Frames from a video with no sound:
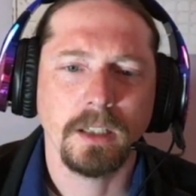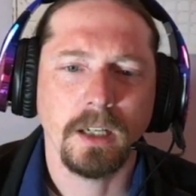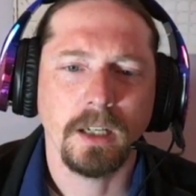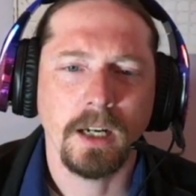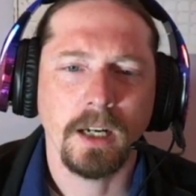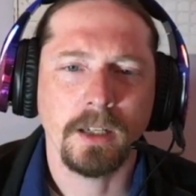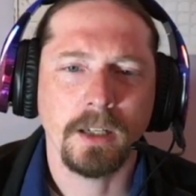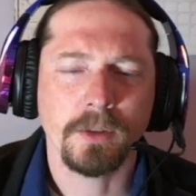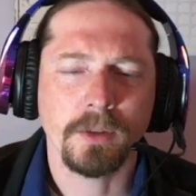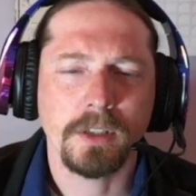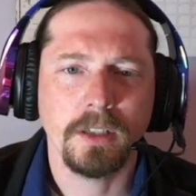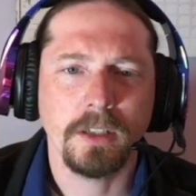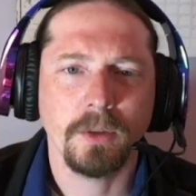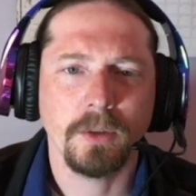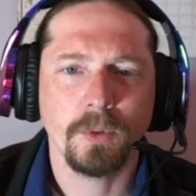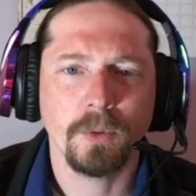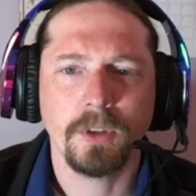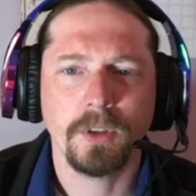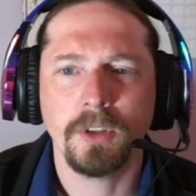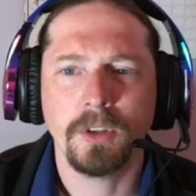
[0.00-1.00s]
a
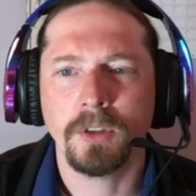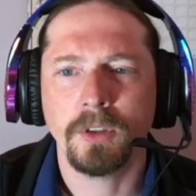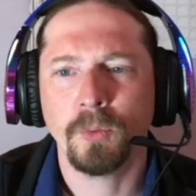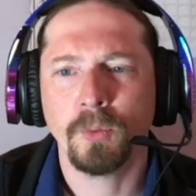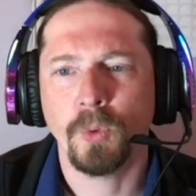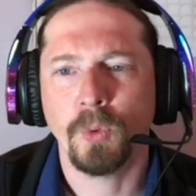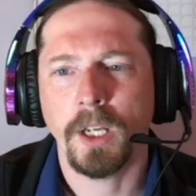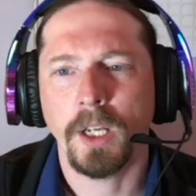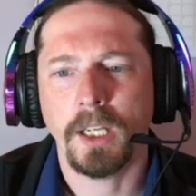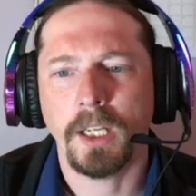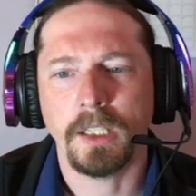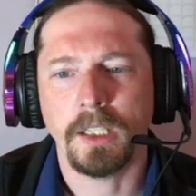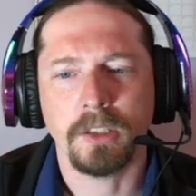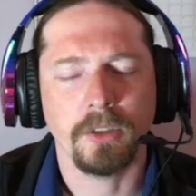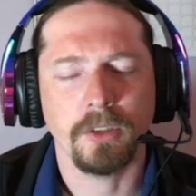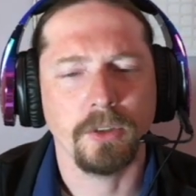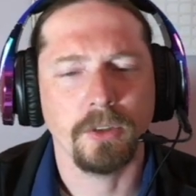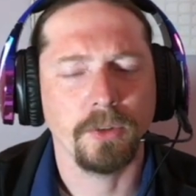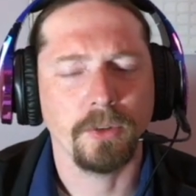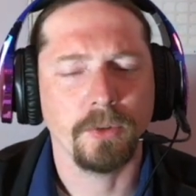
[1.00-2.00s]
good way
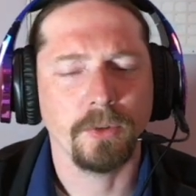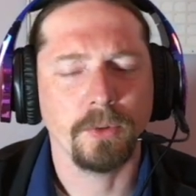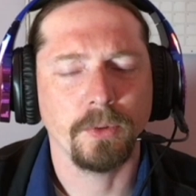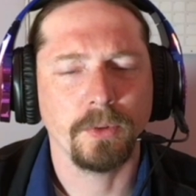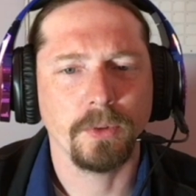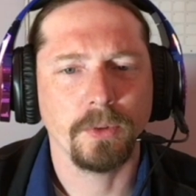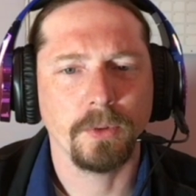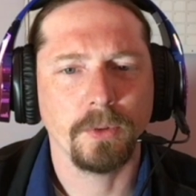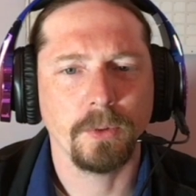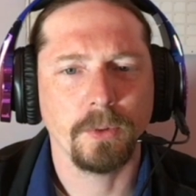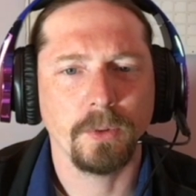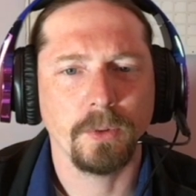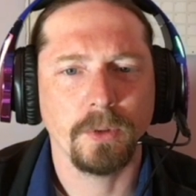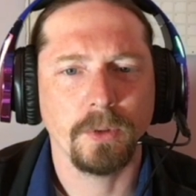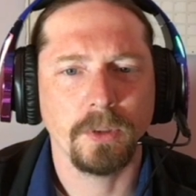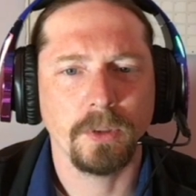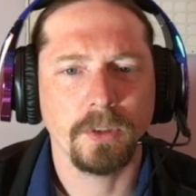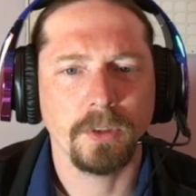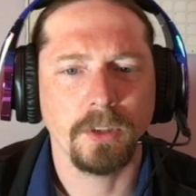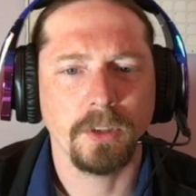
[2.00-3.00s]
to
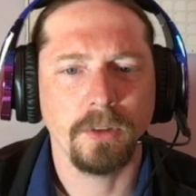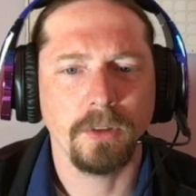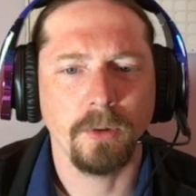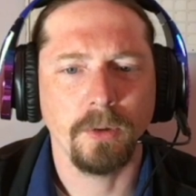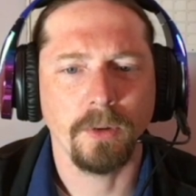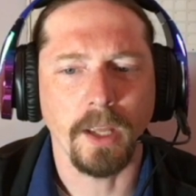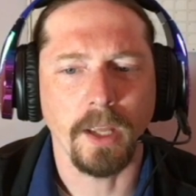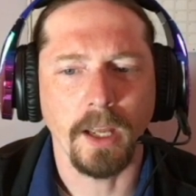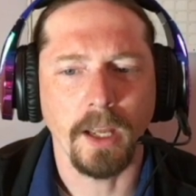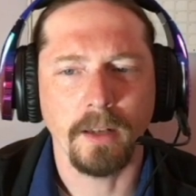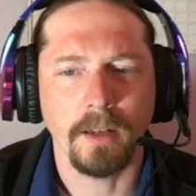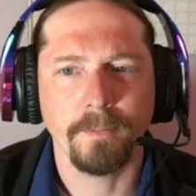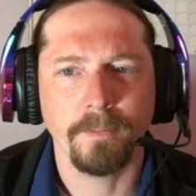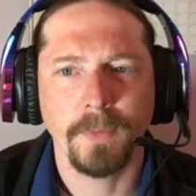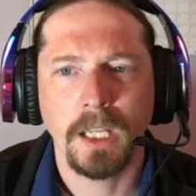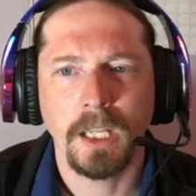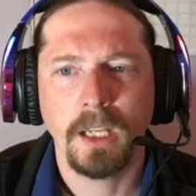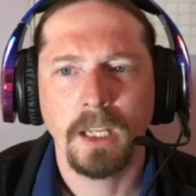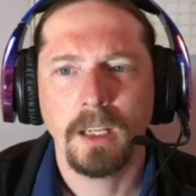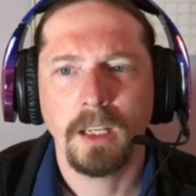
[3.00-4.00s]
do that.
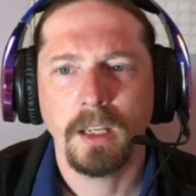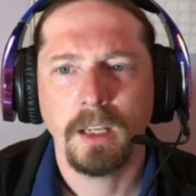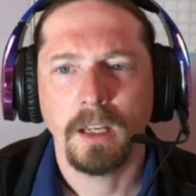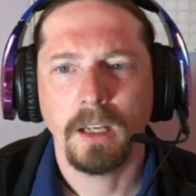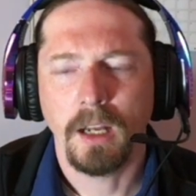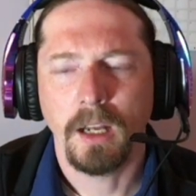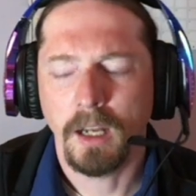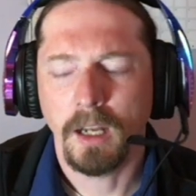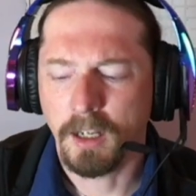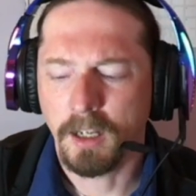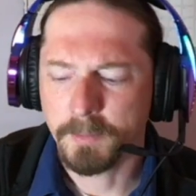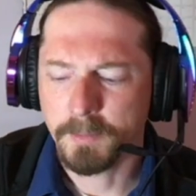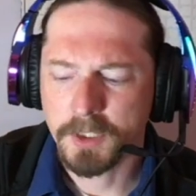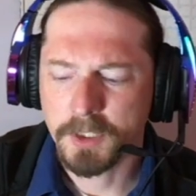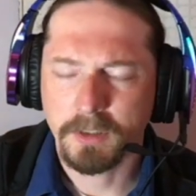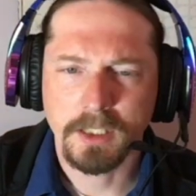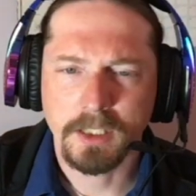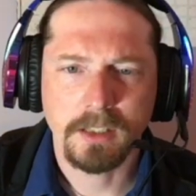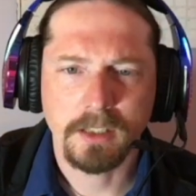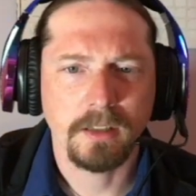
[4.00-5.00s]
So
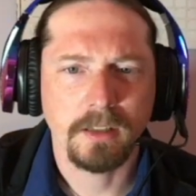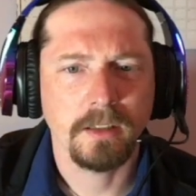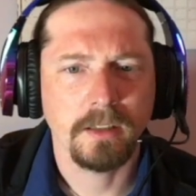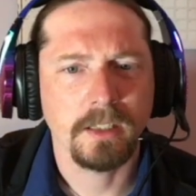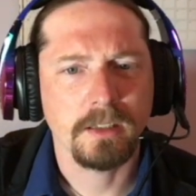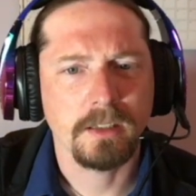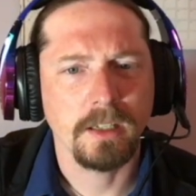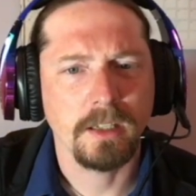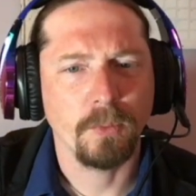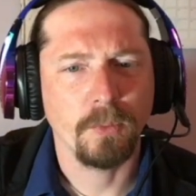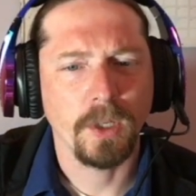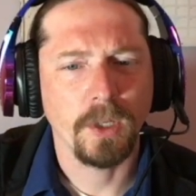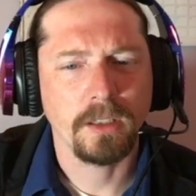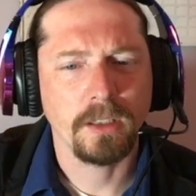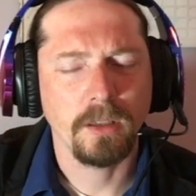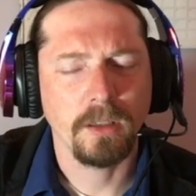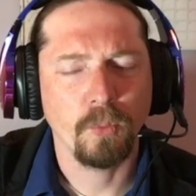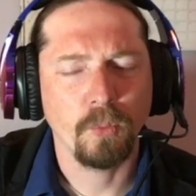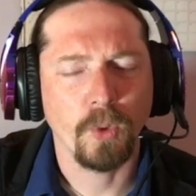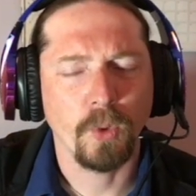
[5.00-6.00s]
let's see. What
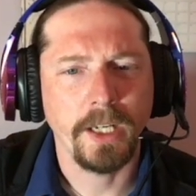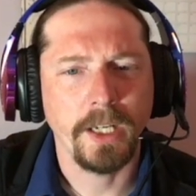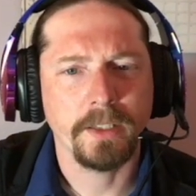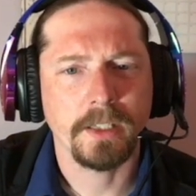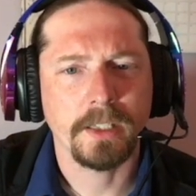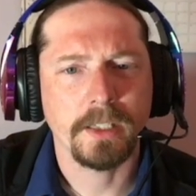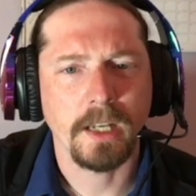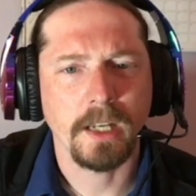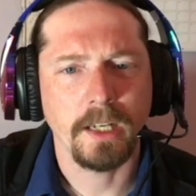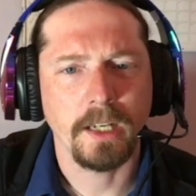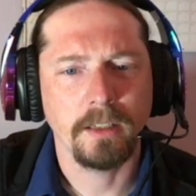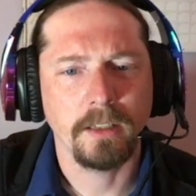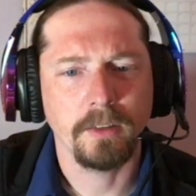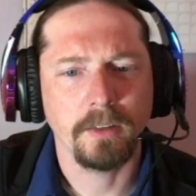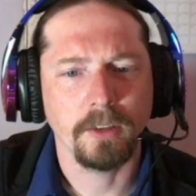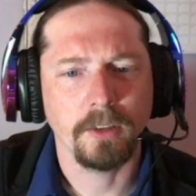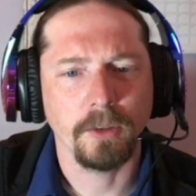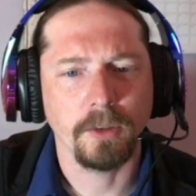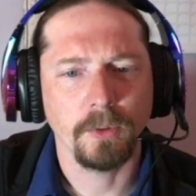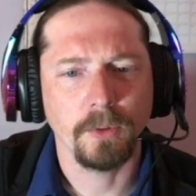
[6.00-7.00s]
did white decide to
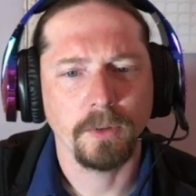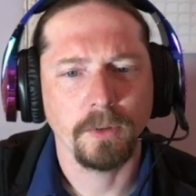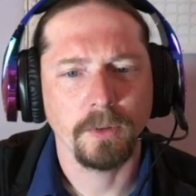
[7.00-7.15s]
do?